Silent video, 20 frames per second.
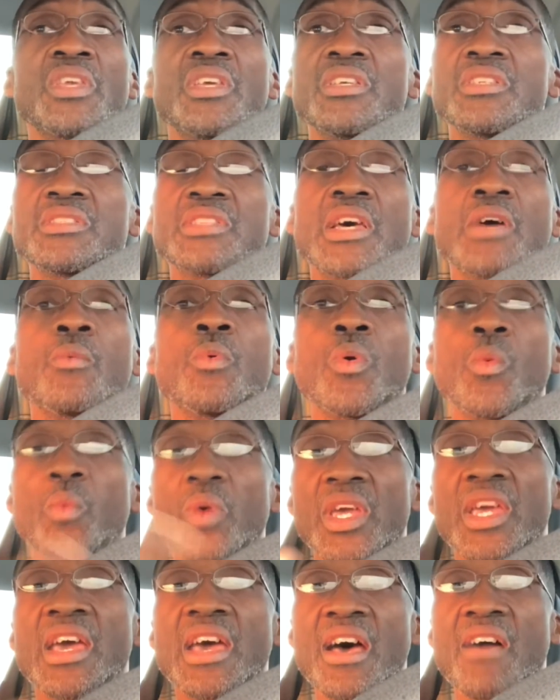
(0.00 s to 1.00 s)
is that when
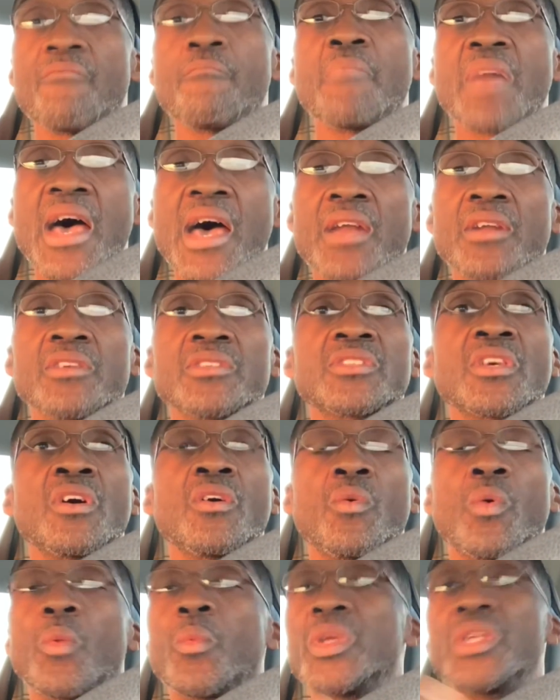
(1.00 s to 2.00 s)
we have matters
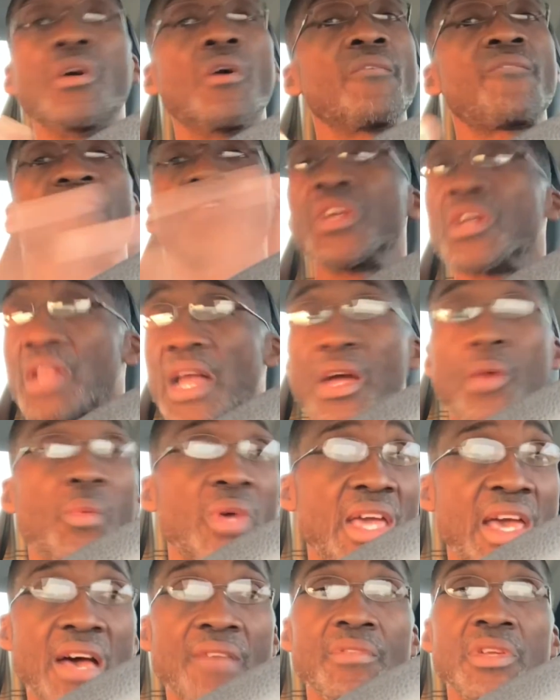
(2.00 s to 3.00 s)
where we don't feel like we
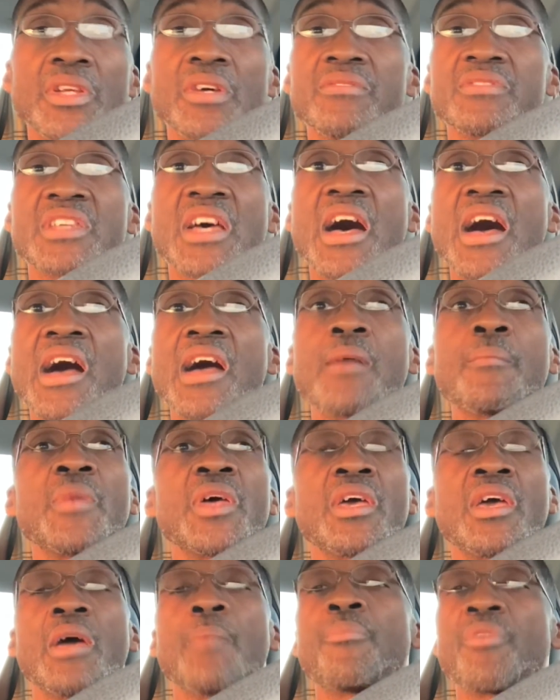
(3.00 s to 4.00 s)
have enough time,
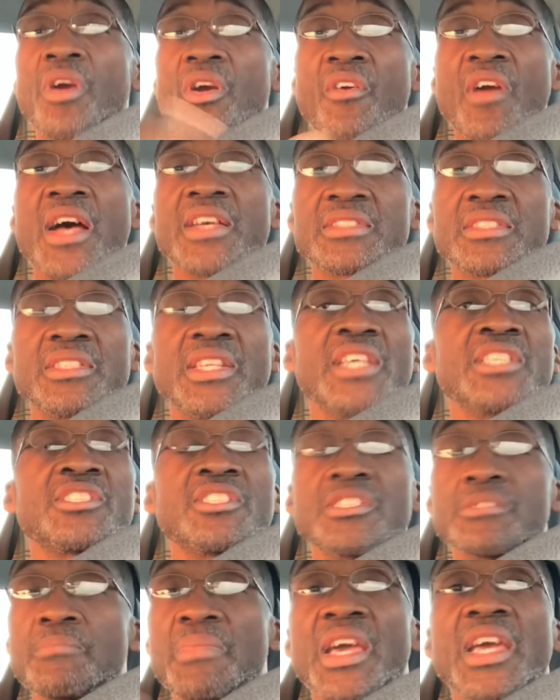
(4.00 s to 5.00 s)
and procrastination
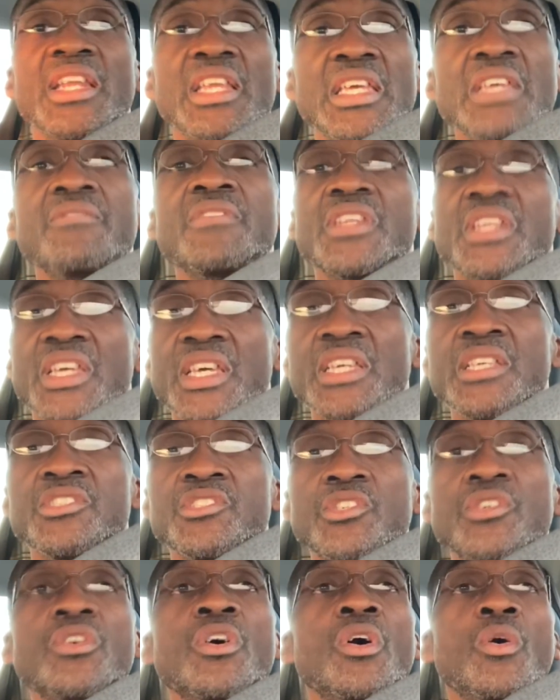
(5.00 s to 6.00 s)
is made even
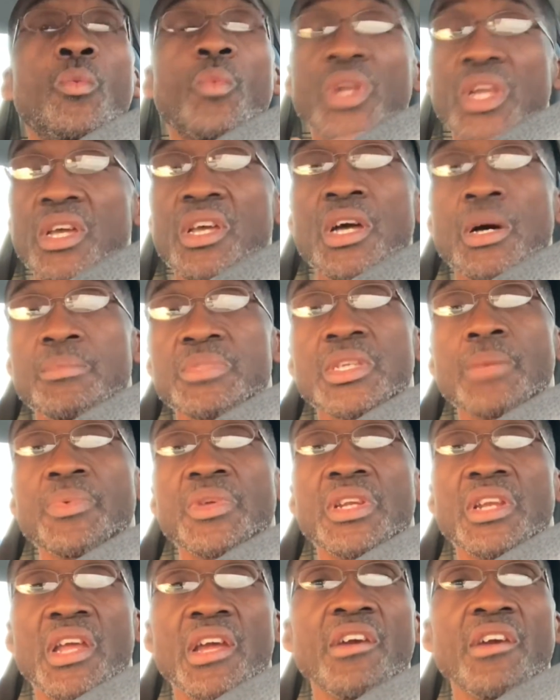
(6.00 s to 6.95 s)
easier when it comes up in an